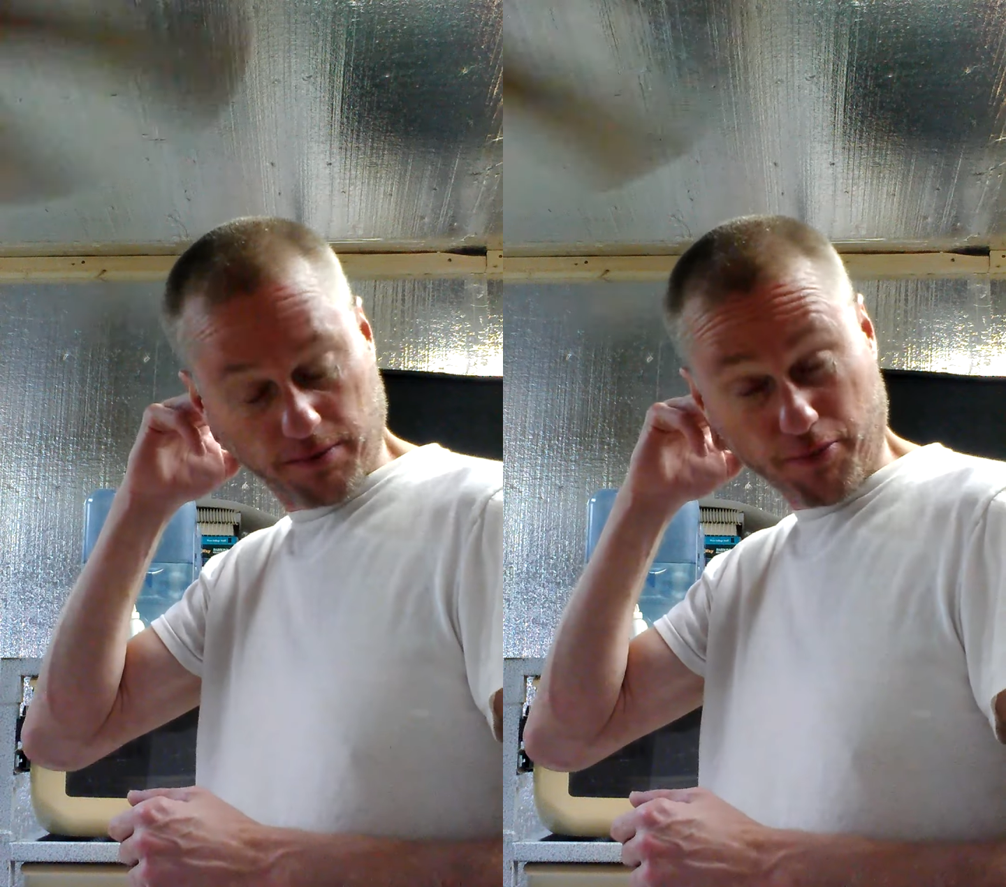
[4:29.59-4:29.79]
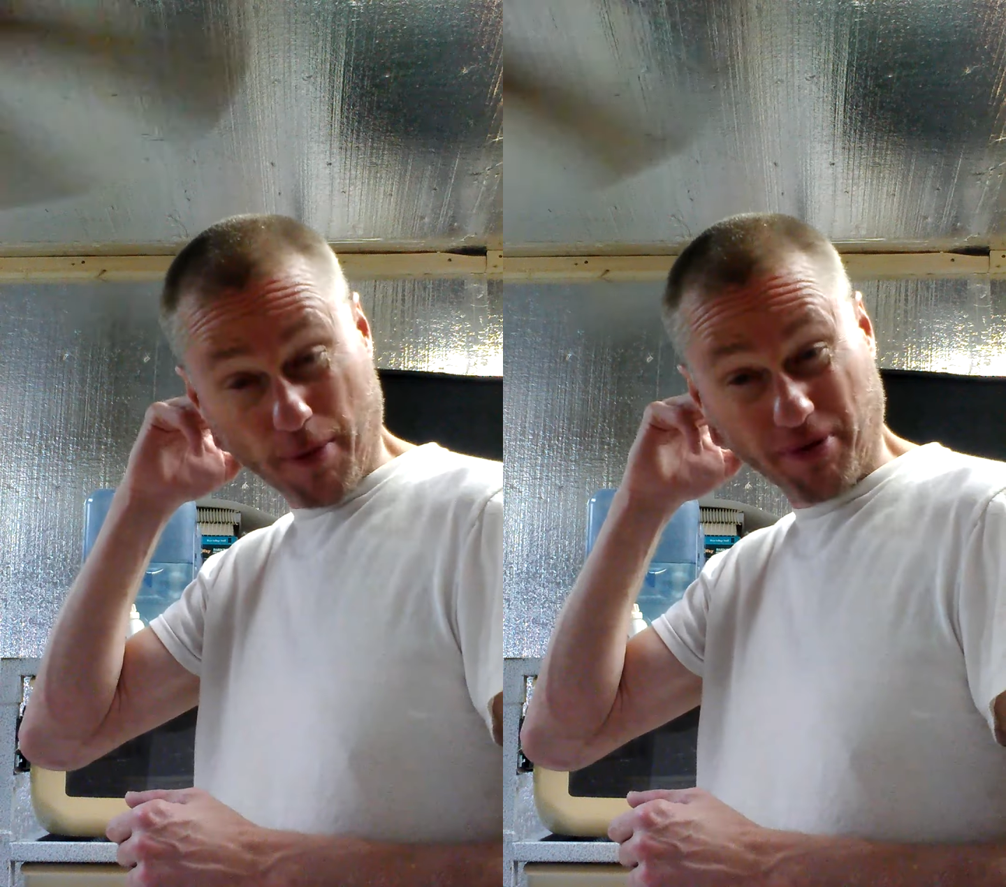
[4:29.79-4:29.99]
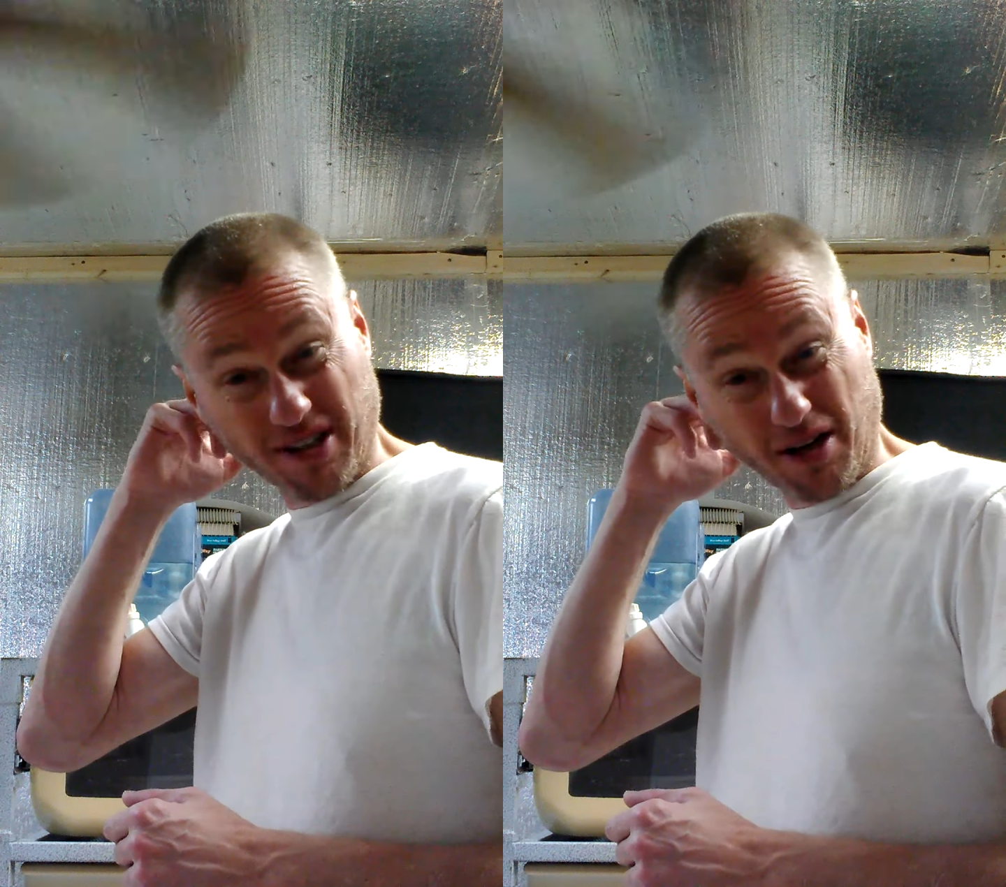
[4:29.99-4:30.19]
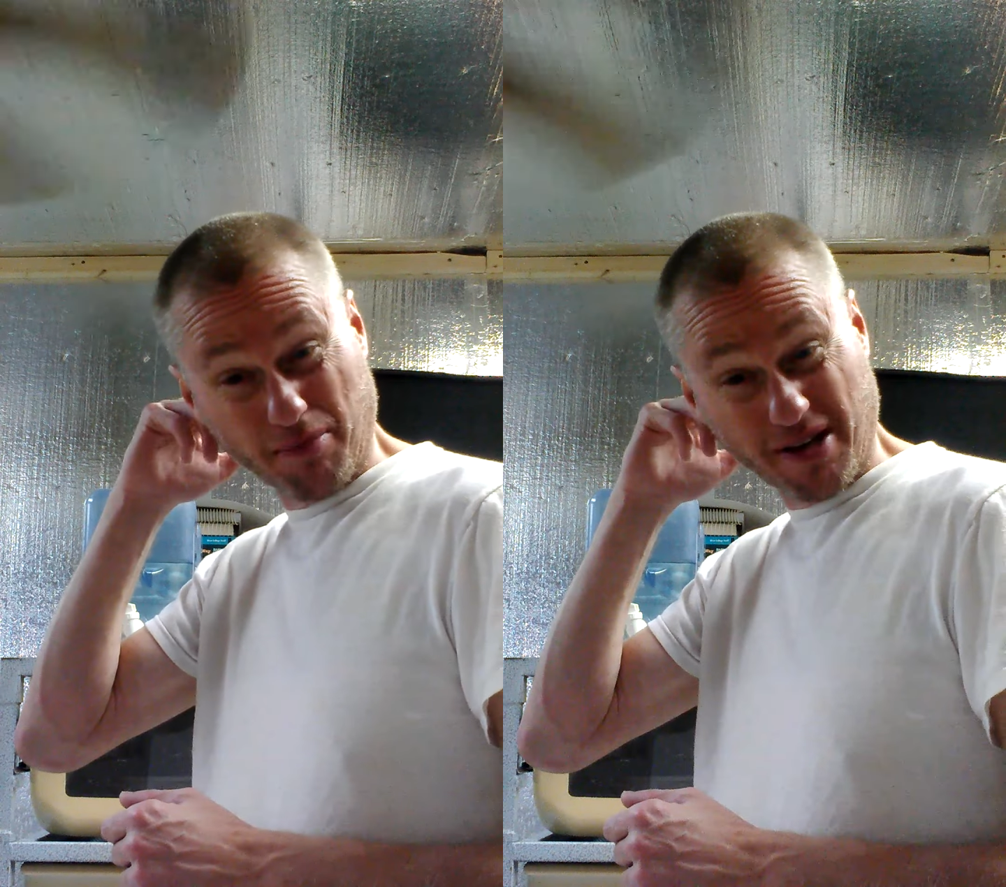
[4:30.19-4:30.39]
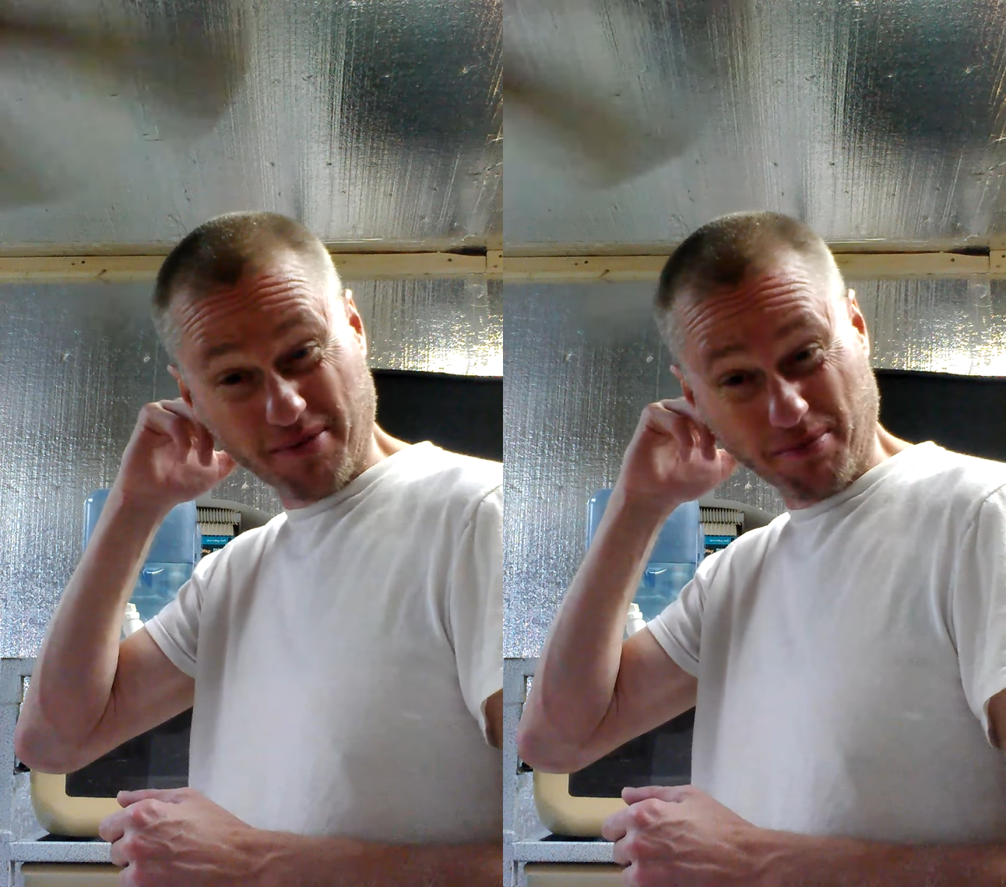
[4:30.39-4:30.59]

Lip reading: prep a little bit,